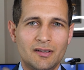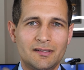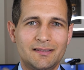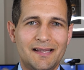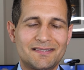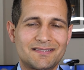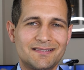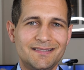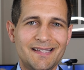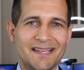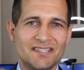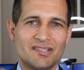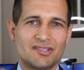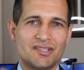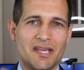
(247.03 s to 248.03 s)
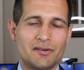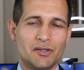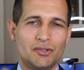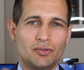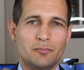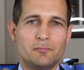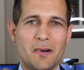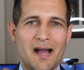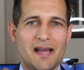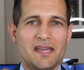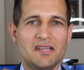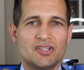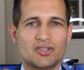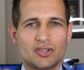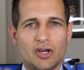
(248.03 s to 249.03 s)
that's necessary to
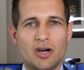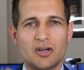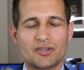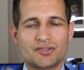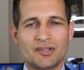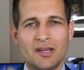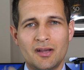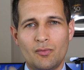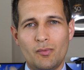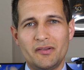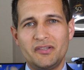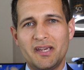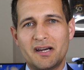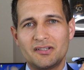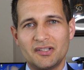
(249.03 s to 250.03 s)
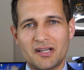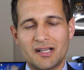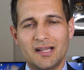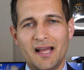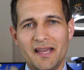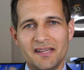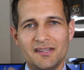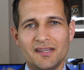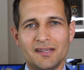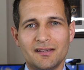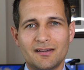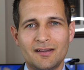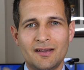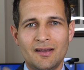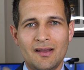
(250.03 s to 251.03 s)
buy stocks when they are declining
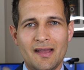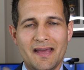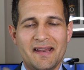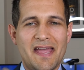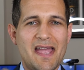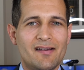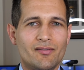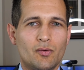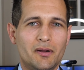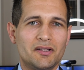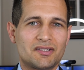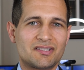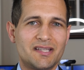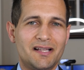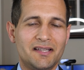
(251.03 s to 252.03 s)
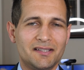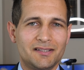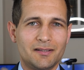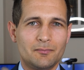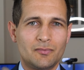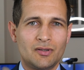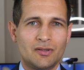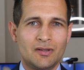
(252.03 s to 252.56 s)
and everyone is selling them.